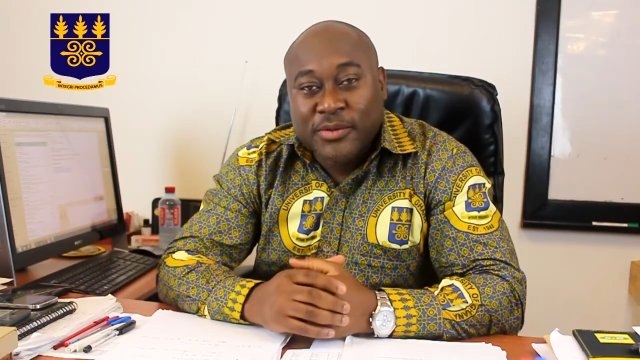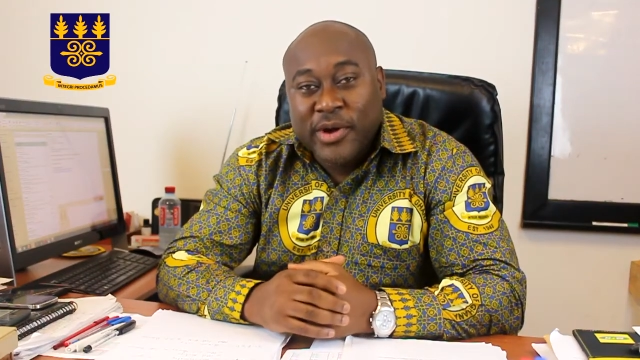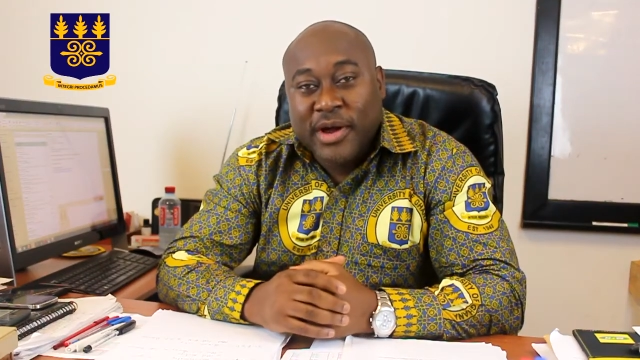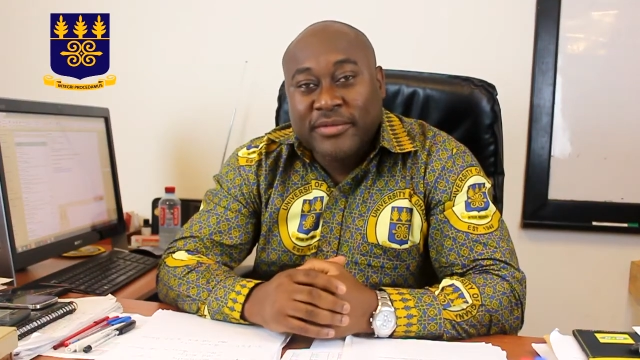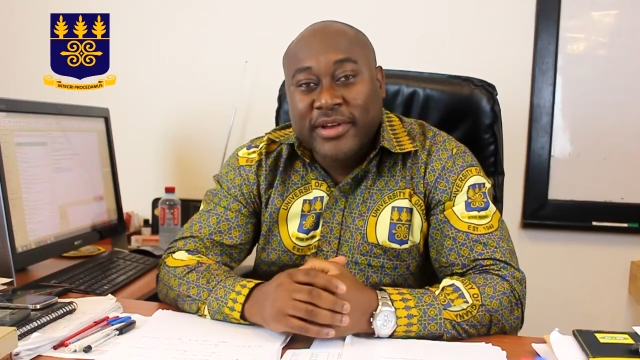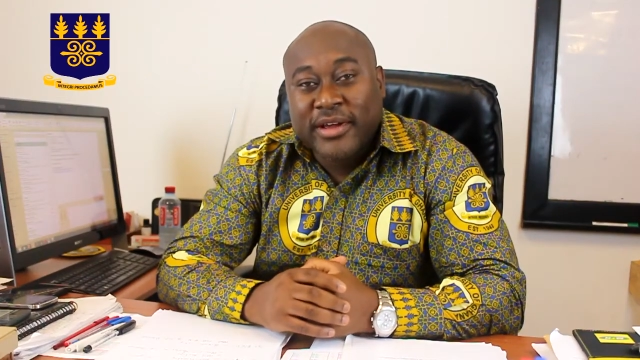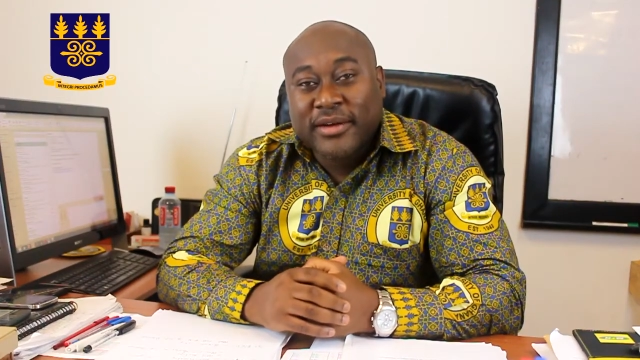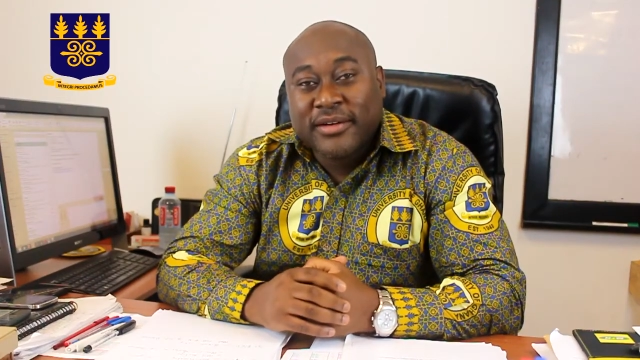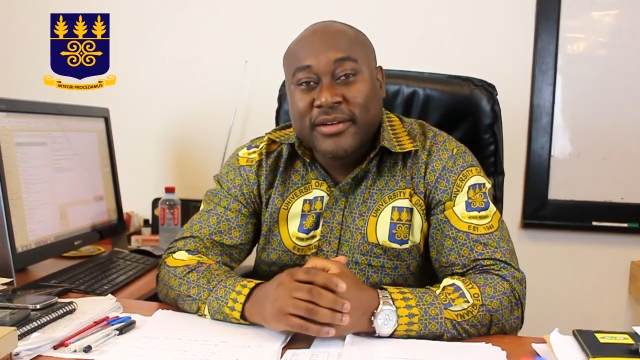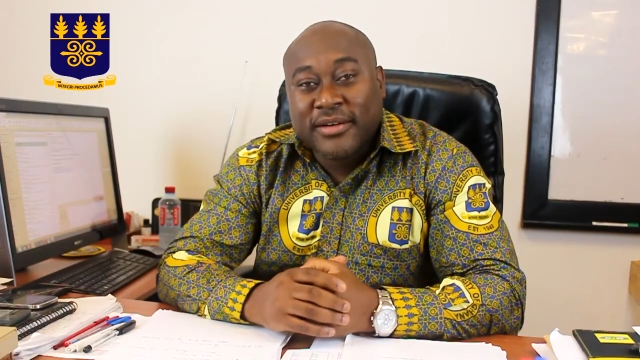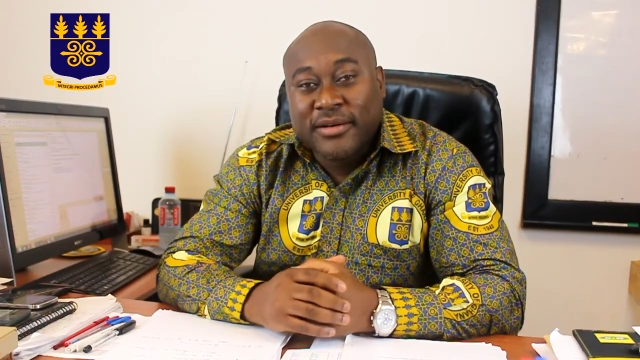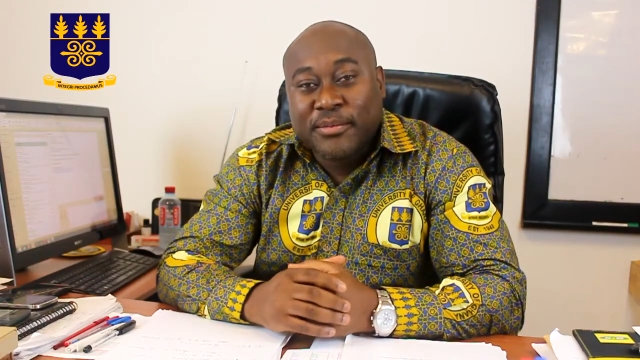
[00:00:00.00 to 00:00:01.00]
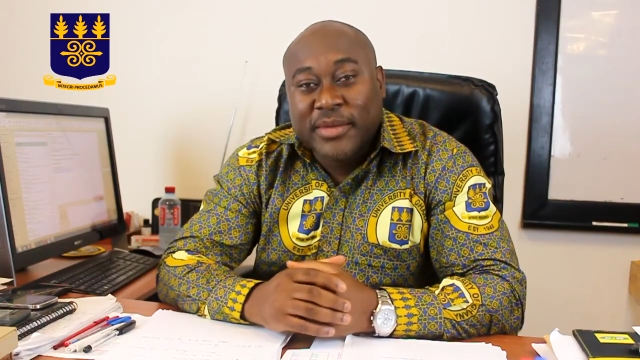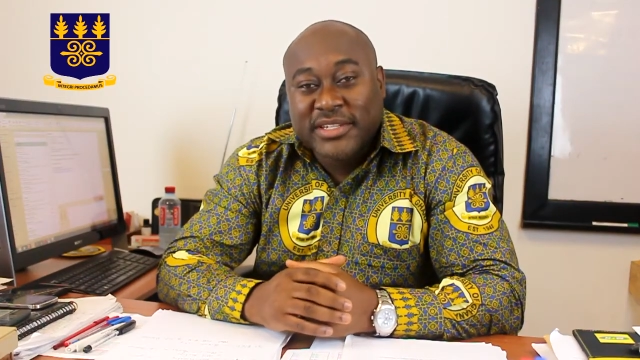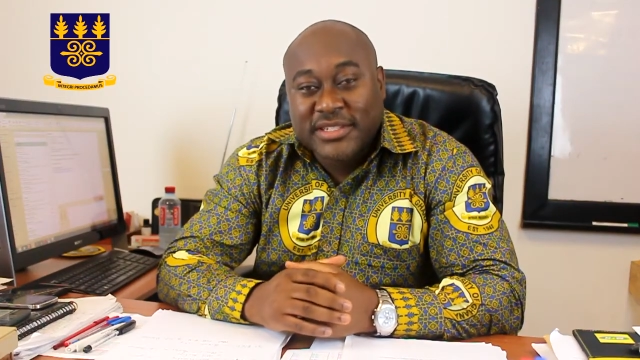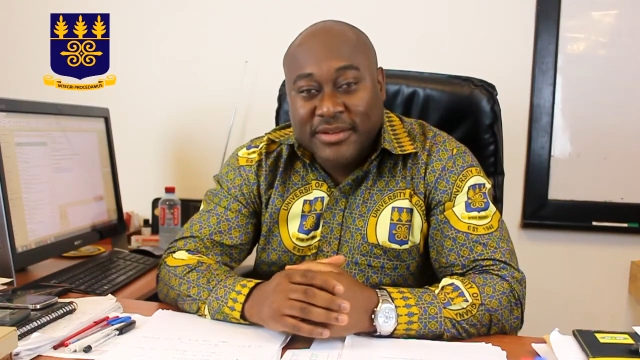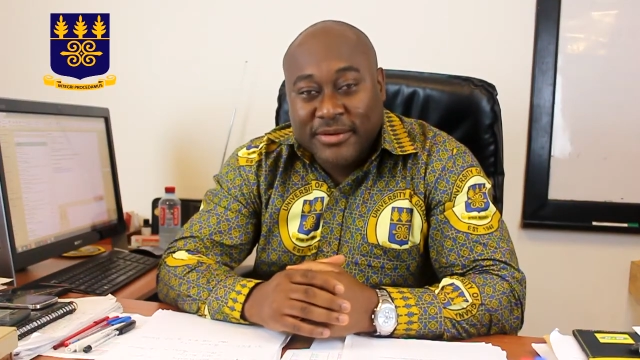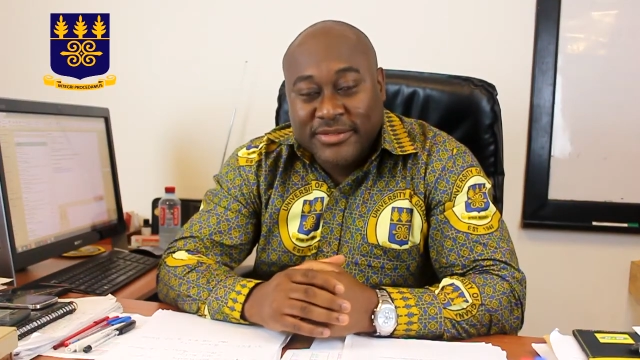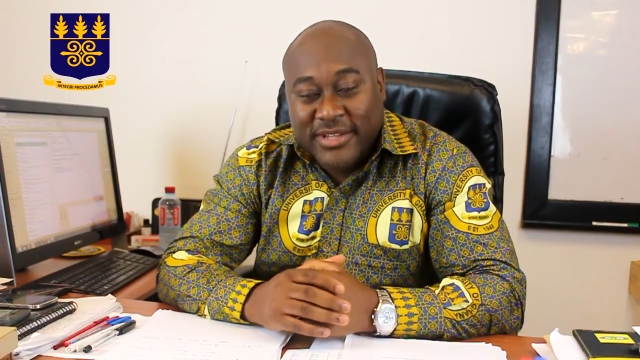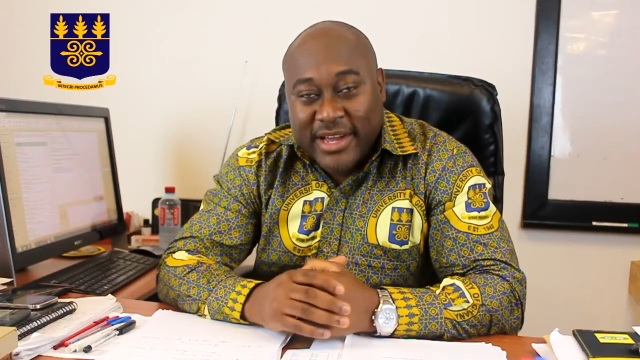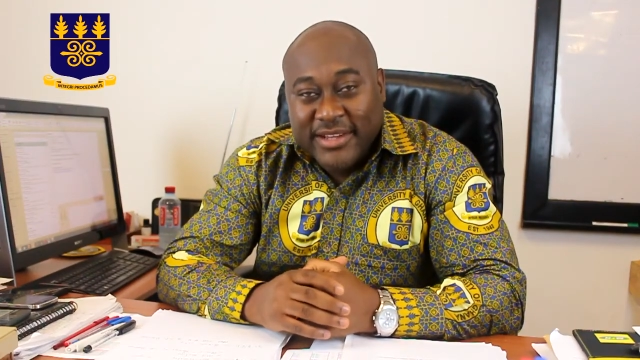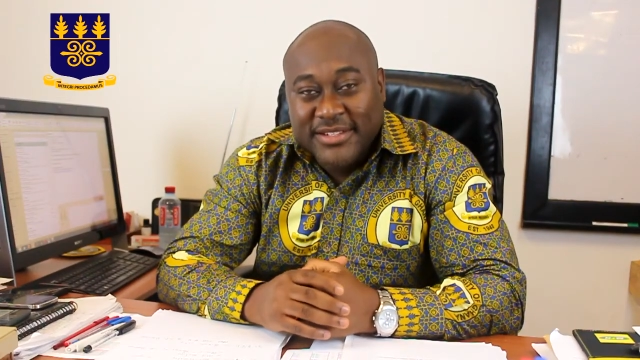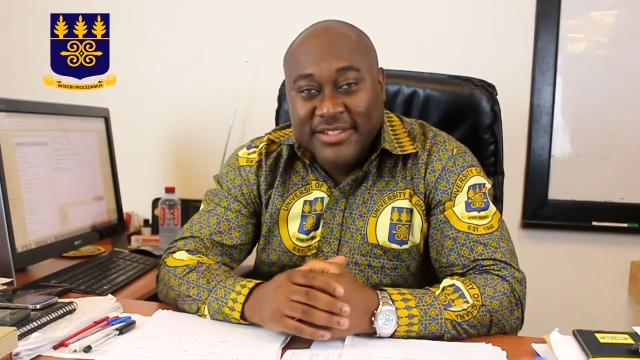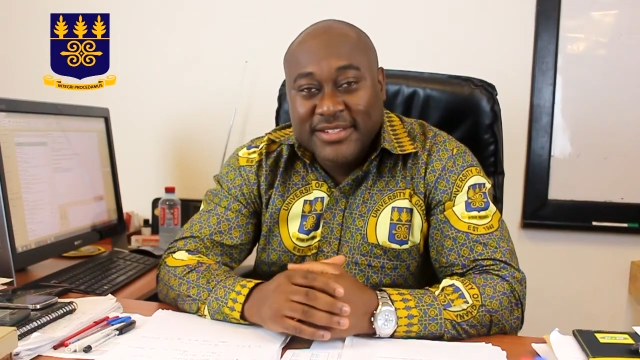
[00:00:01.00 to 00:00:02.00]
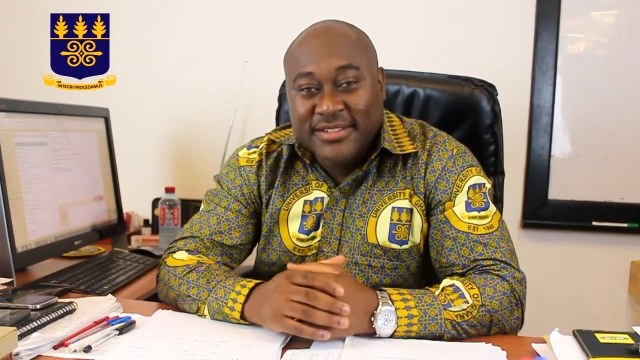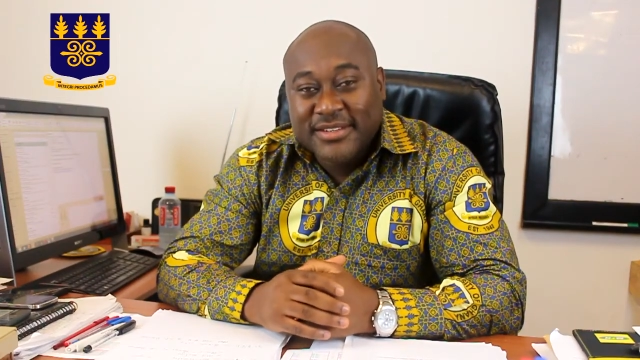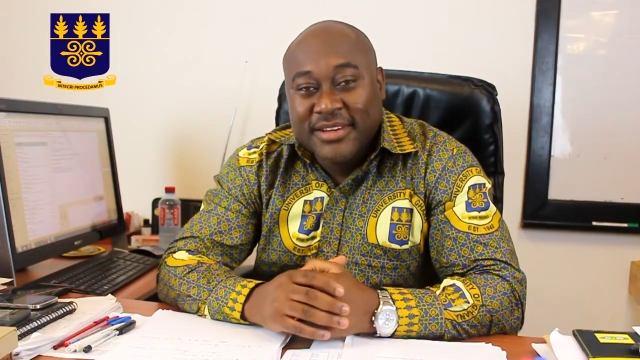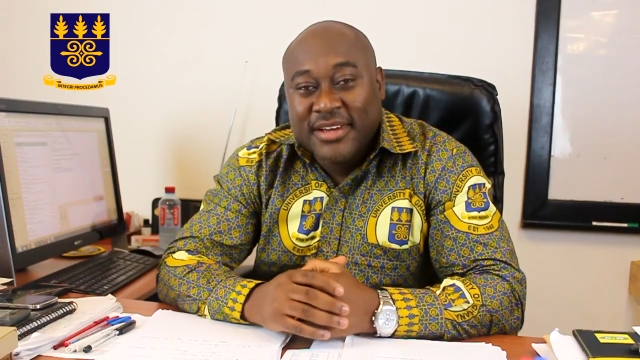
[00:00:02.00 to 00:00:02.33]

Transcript: We have the Master of Science,